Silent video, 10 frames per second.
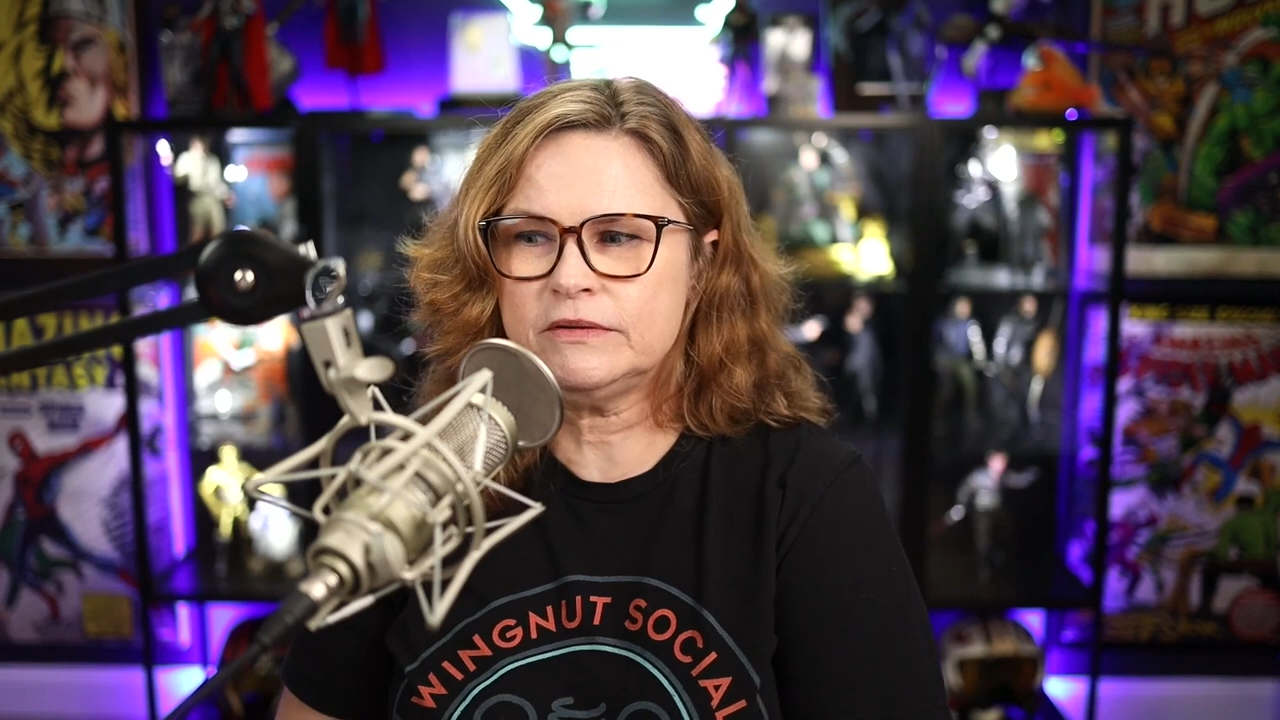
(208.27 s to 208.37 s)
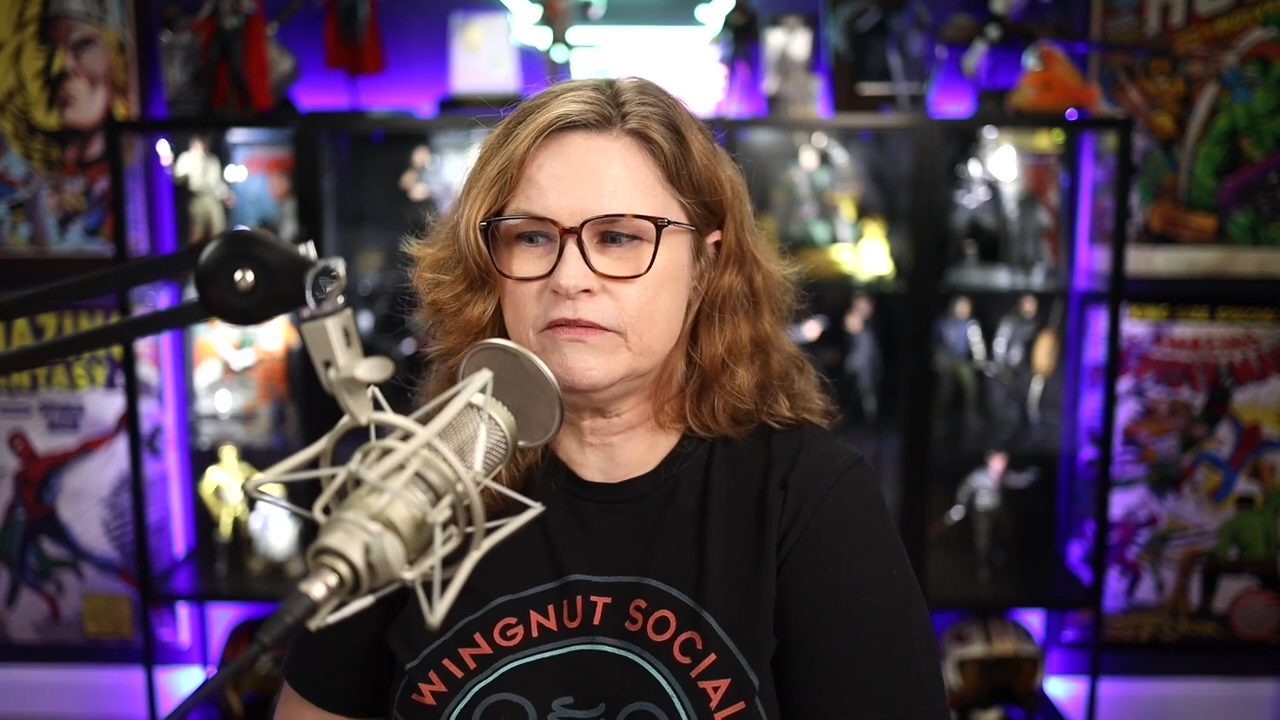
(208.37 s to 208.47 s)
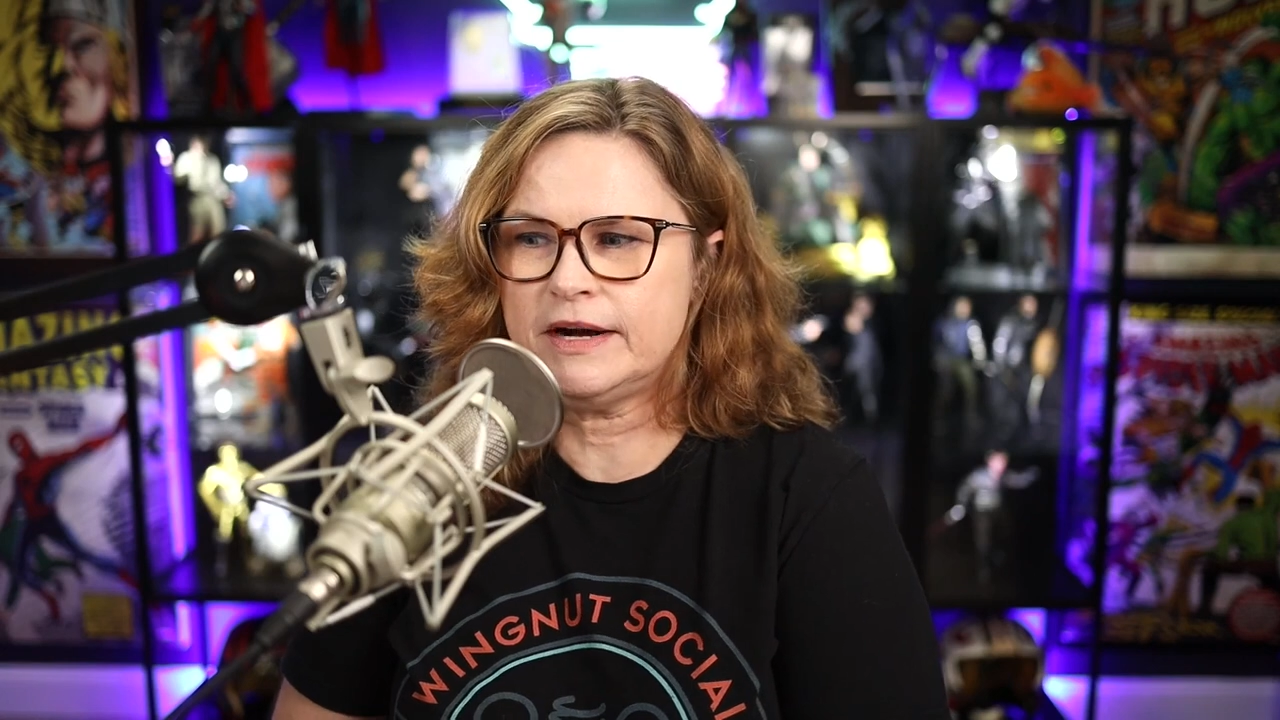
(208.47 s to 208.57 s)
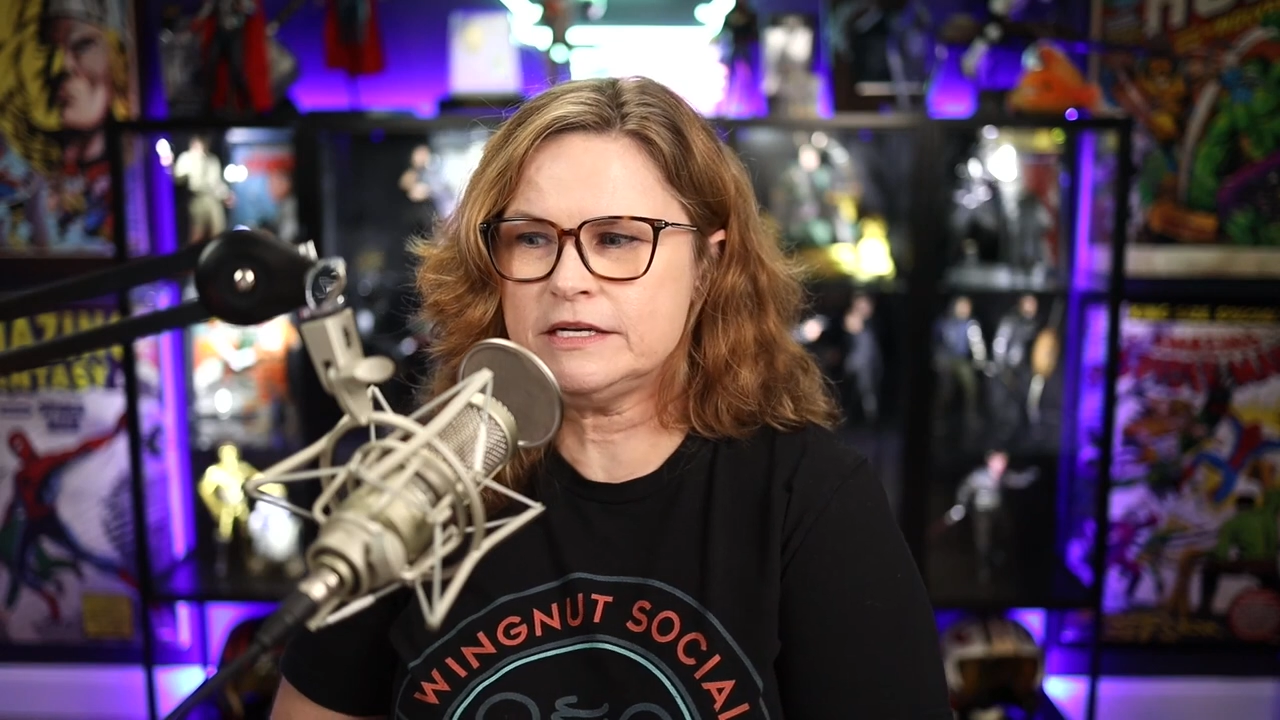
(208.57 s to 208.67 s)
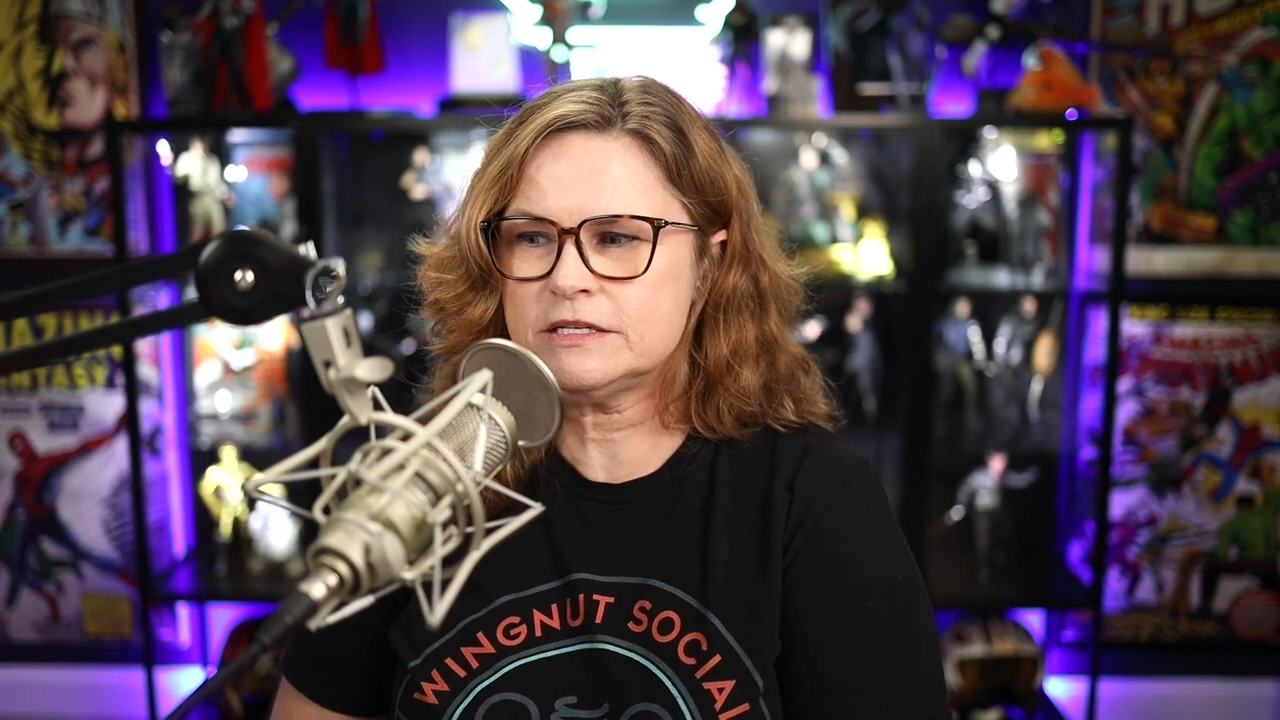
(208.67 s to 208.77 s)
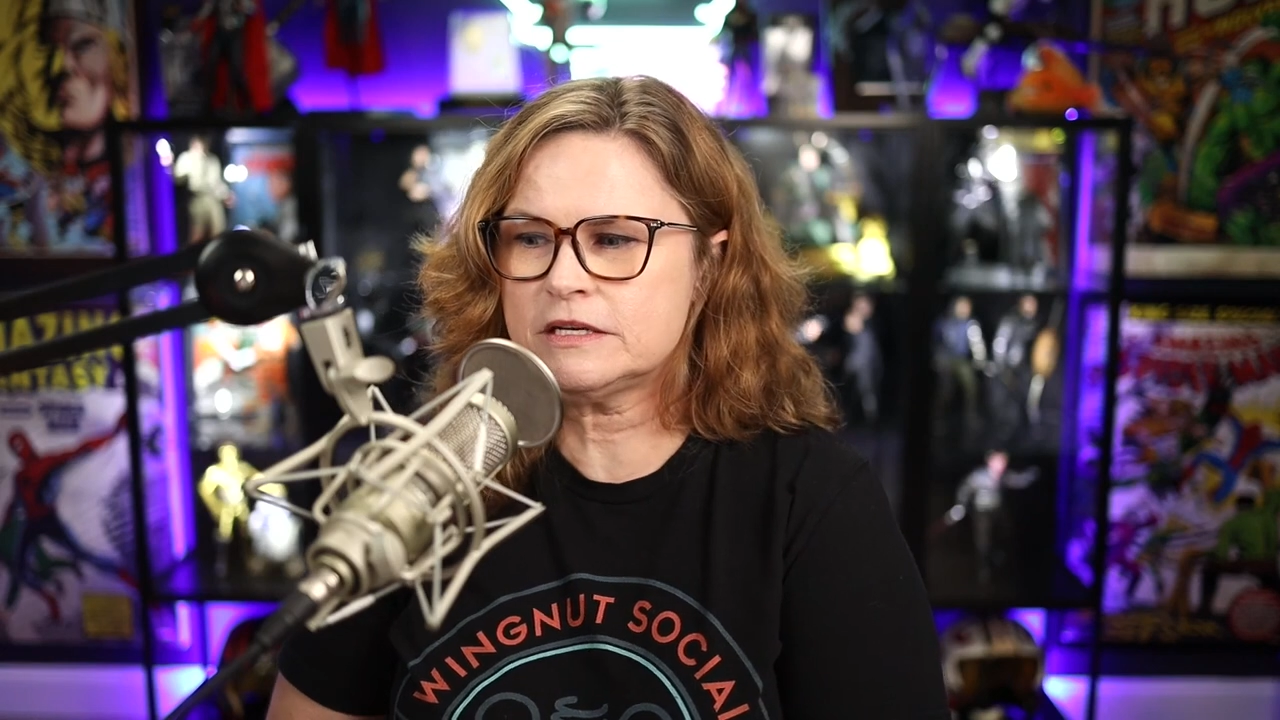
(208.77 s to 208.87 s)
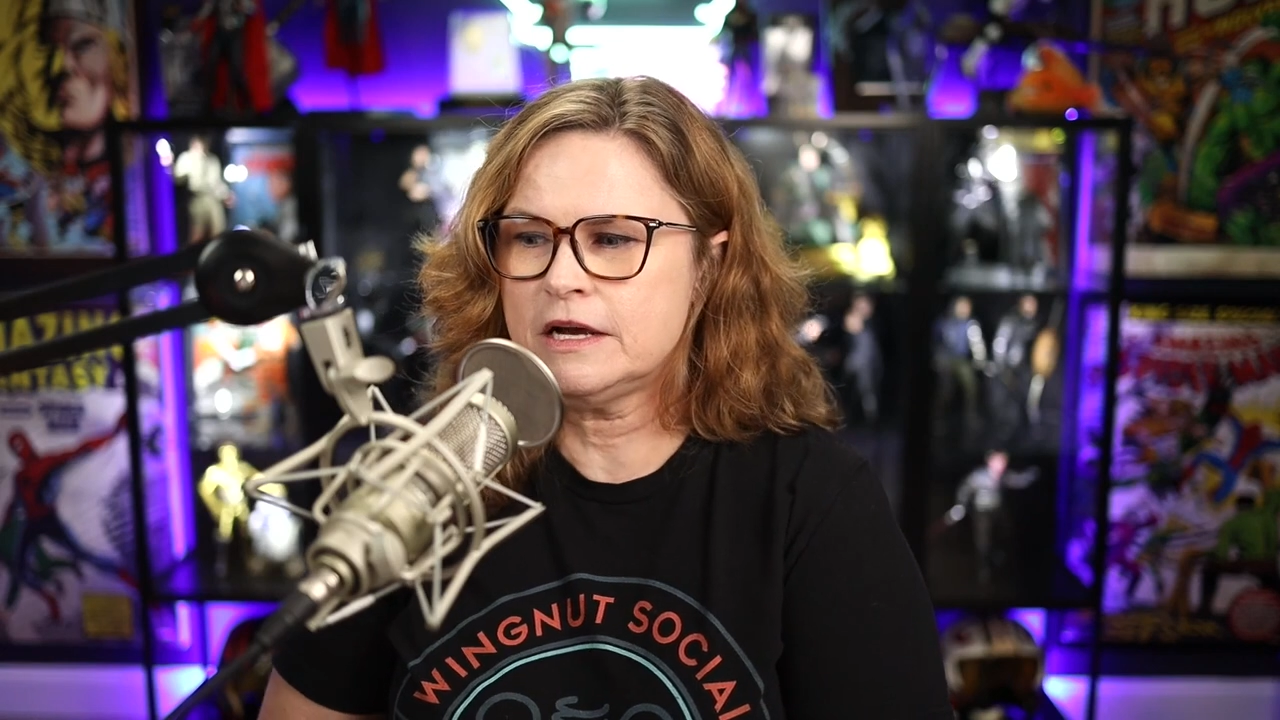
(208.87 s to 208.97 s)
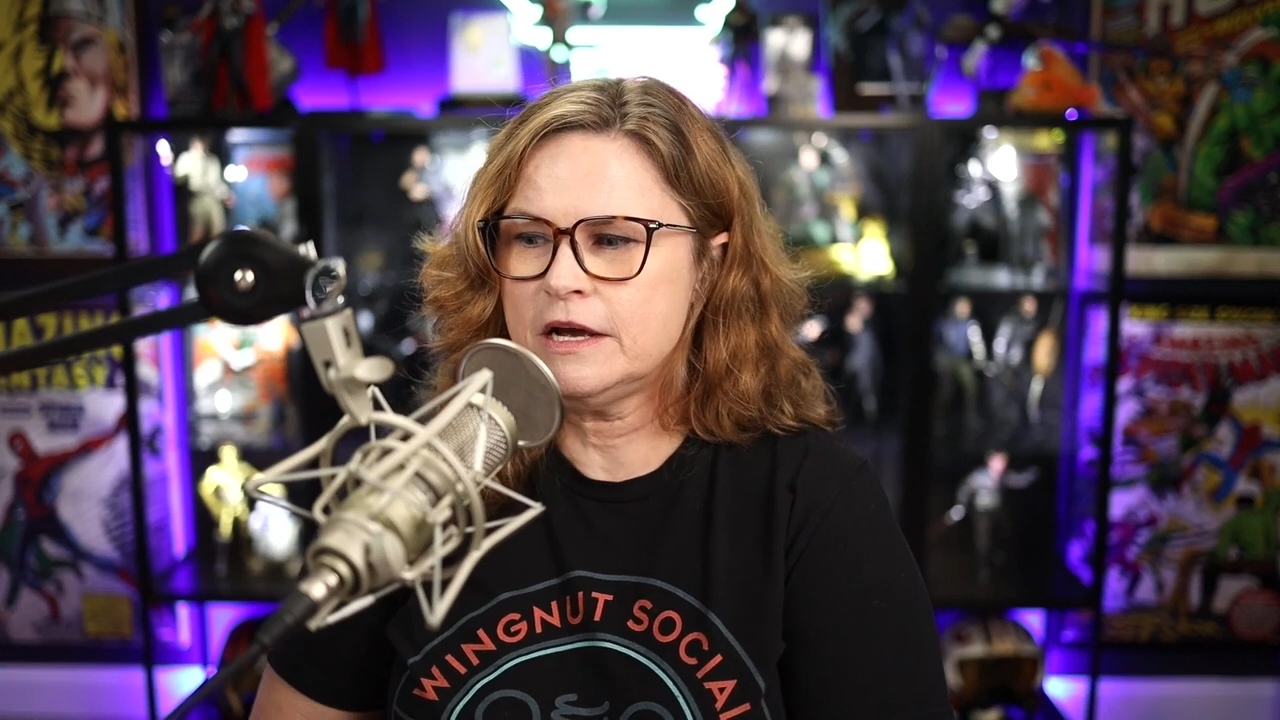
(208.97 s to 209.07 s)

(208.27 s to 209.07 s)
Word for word: advice.